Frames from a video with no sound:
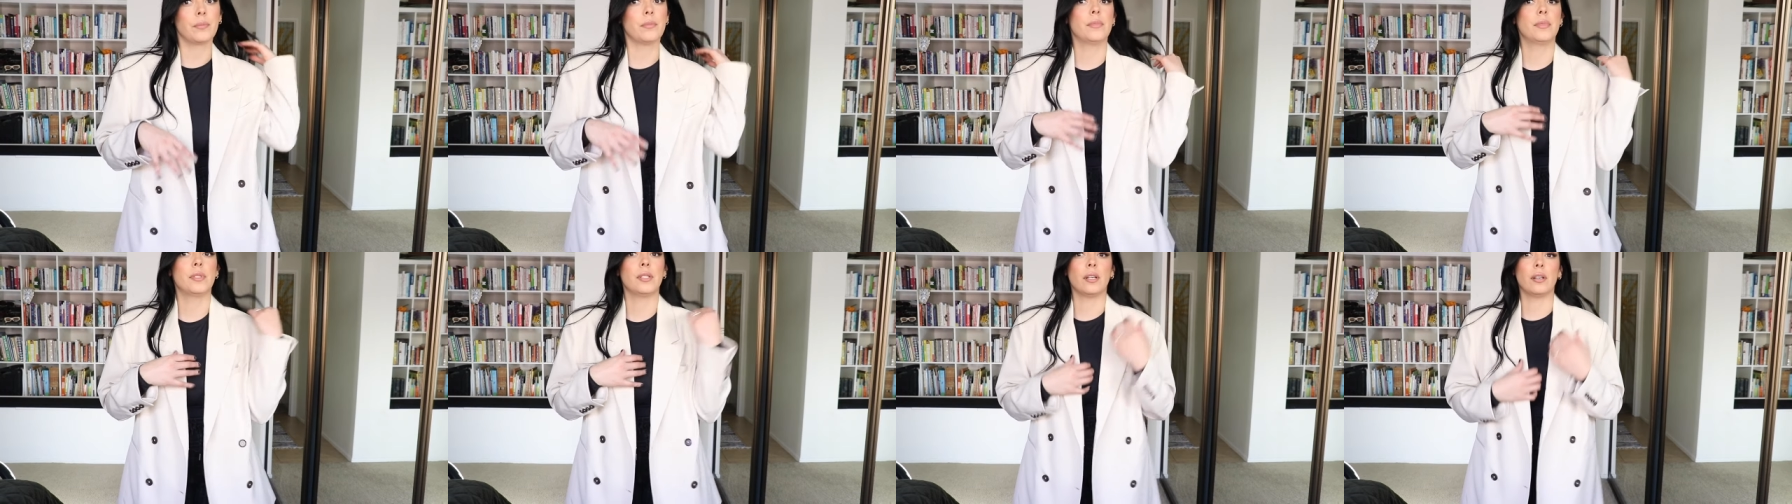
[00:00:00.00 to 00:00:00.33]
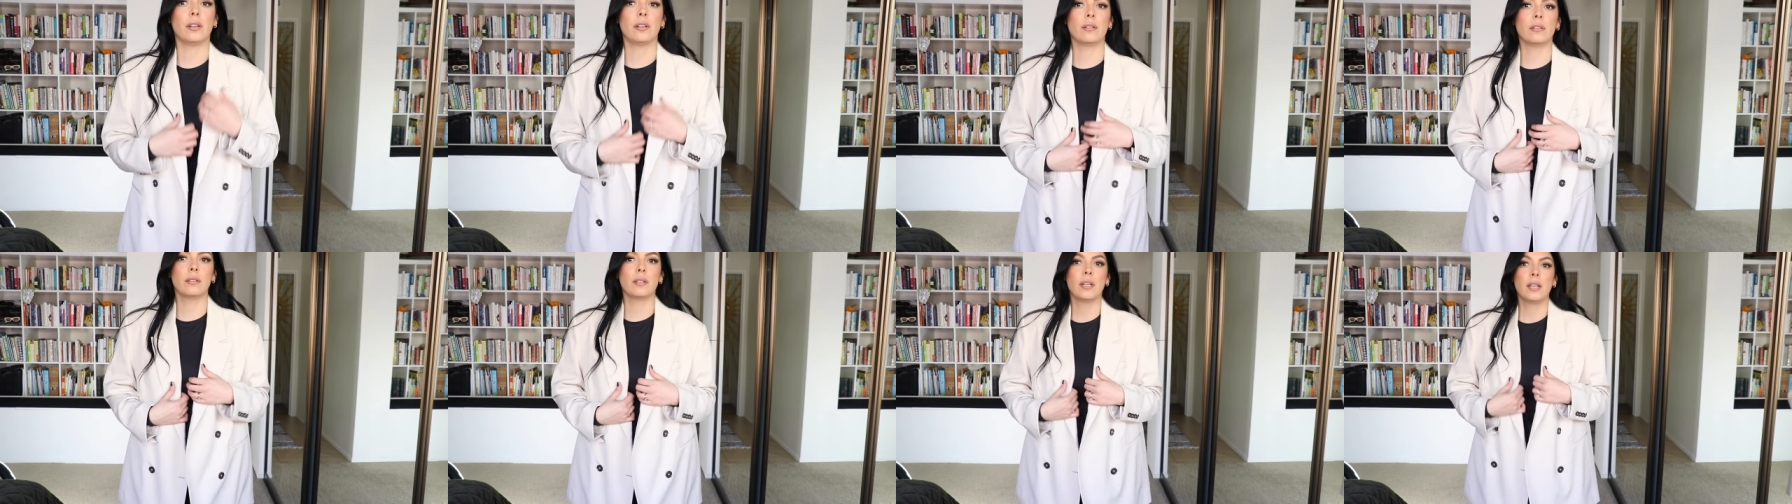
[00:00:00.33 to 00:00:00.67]

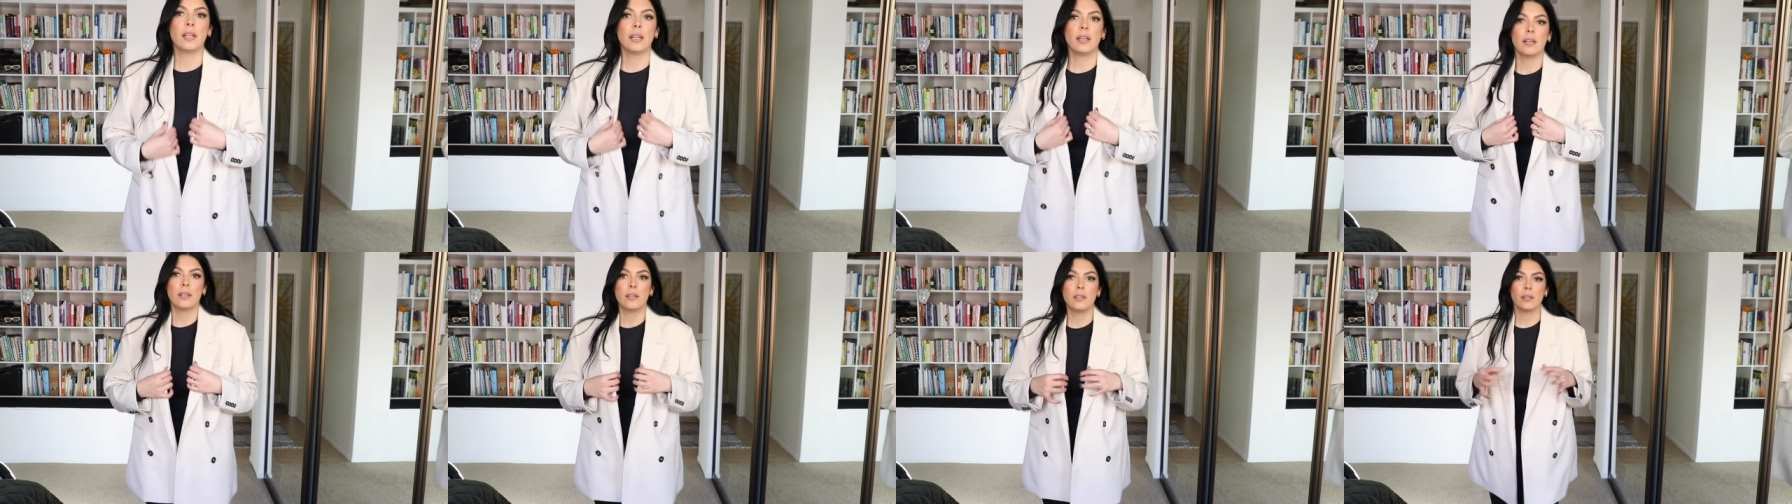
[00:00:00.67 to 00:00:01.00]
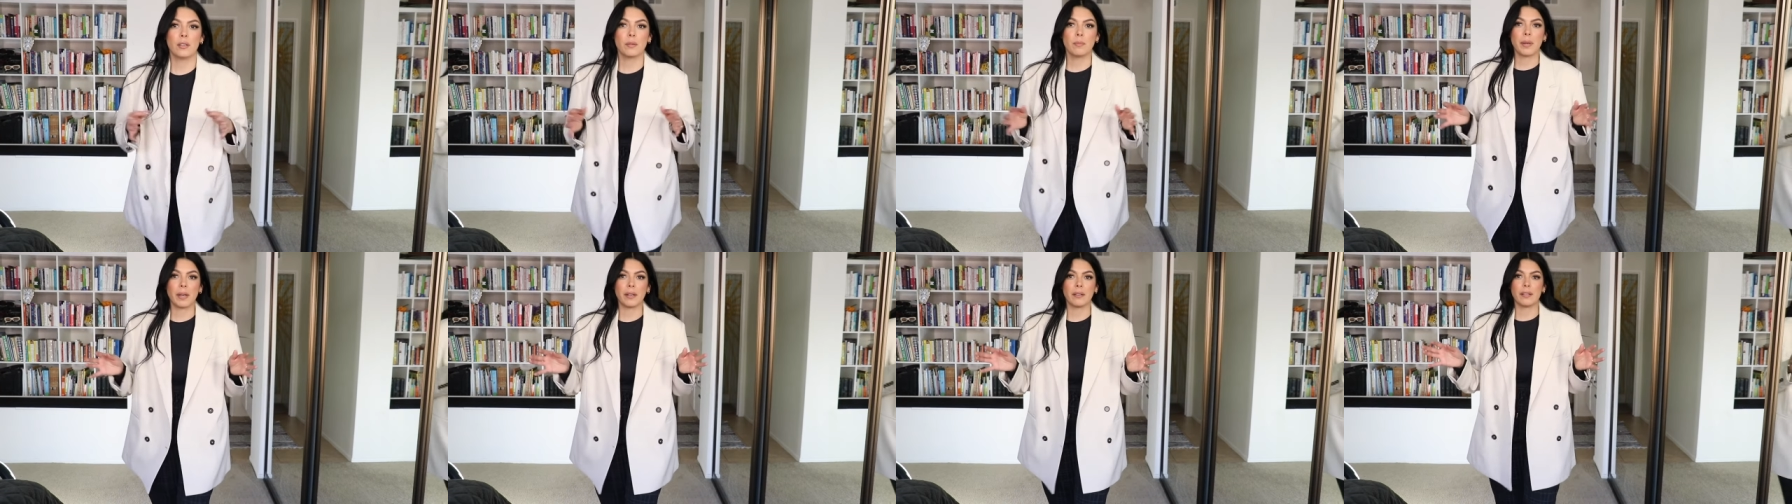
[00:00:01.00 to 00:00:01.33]
So you
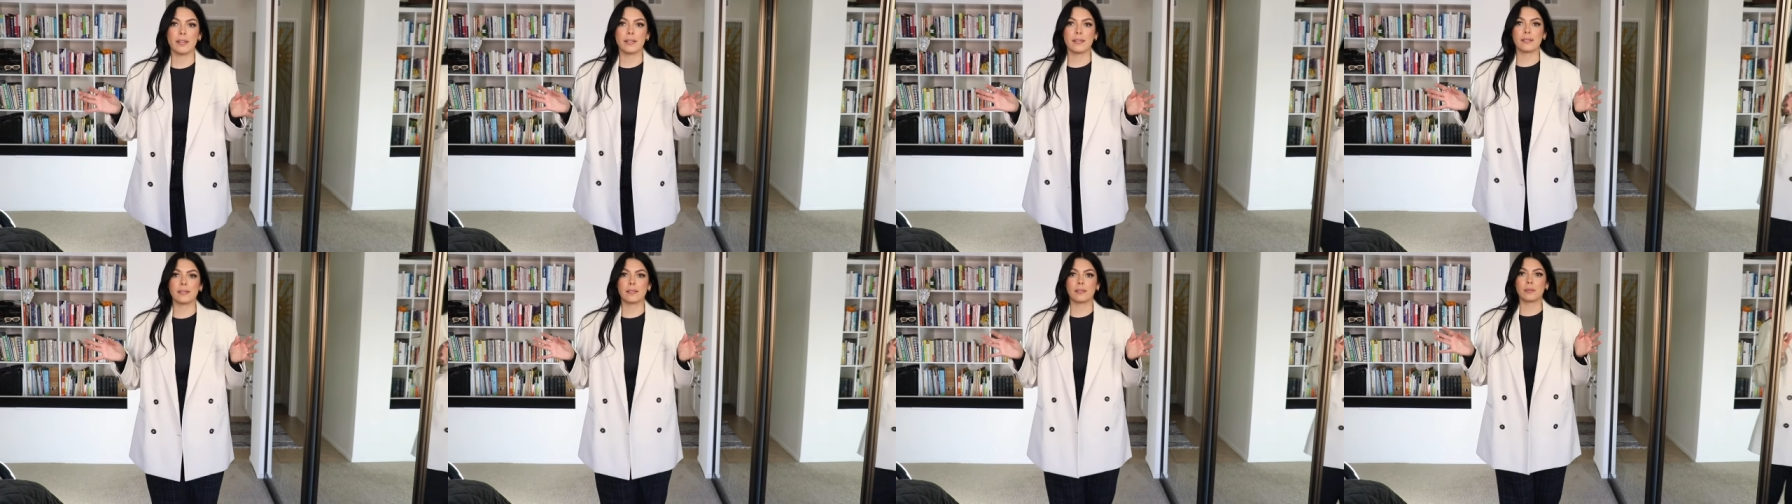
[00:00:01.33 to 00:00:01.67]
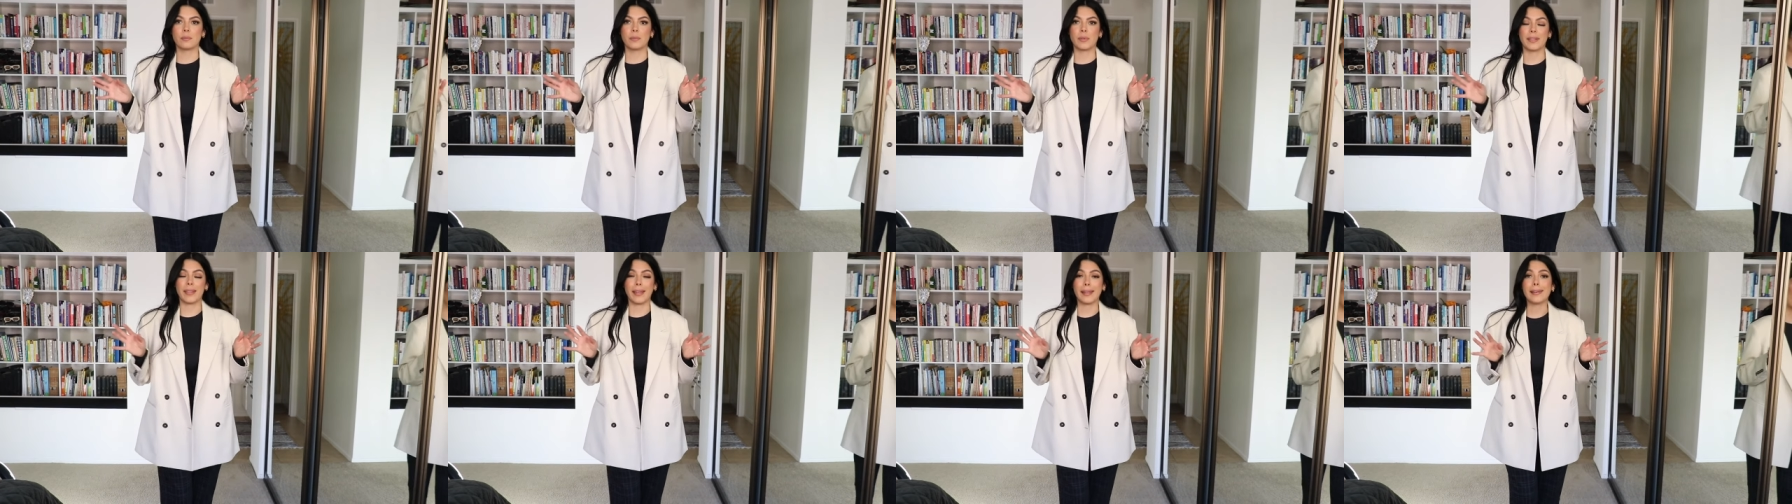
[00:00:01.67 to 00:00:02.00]
can pair this
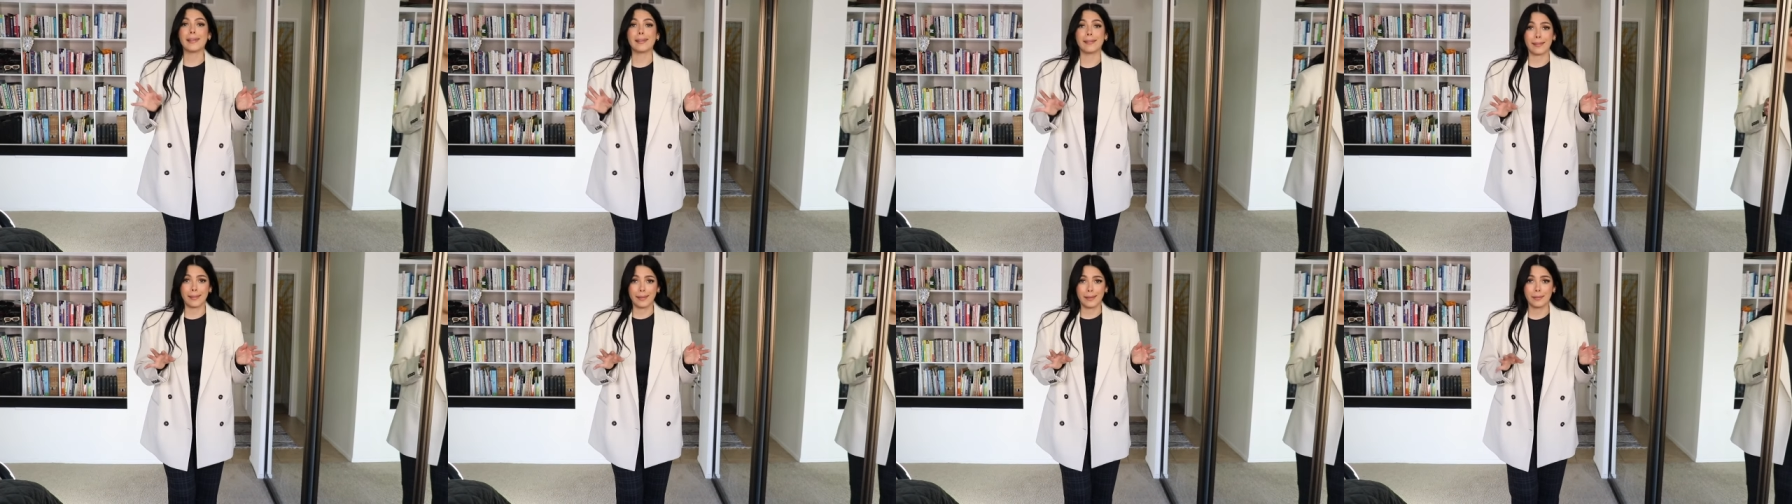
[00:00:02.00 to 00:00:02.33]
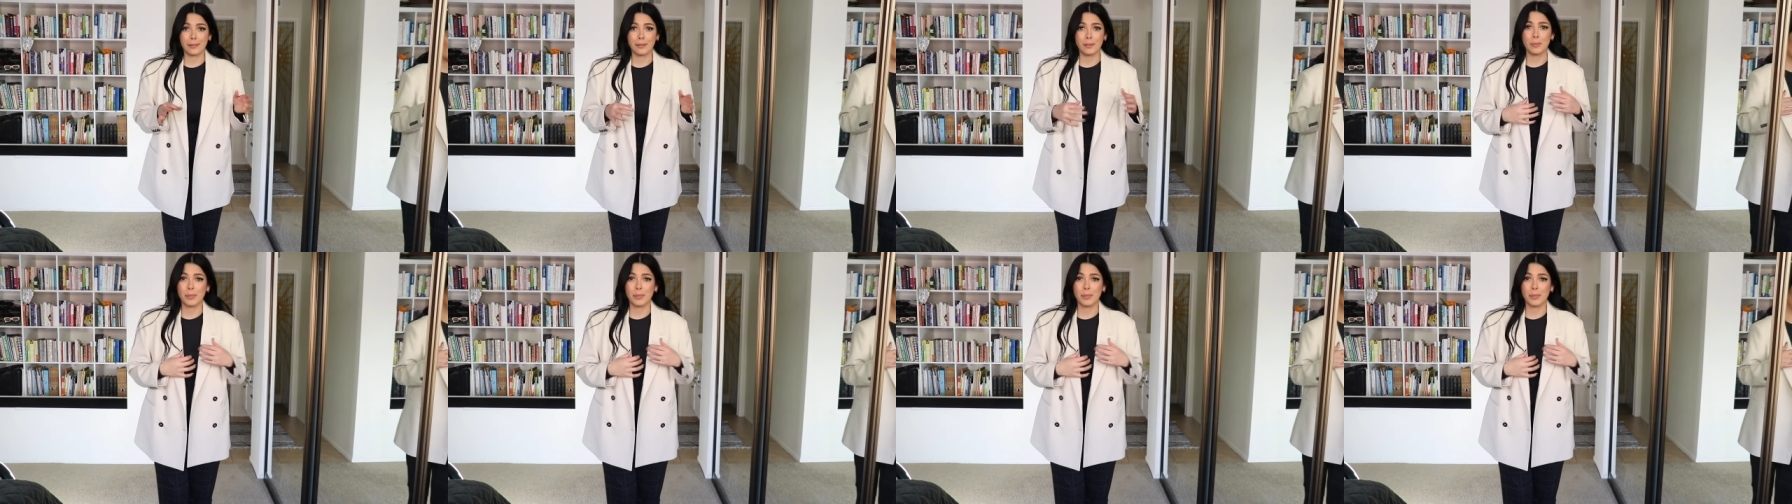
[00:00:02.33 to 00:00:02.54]
with anything.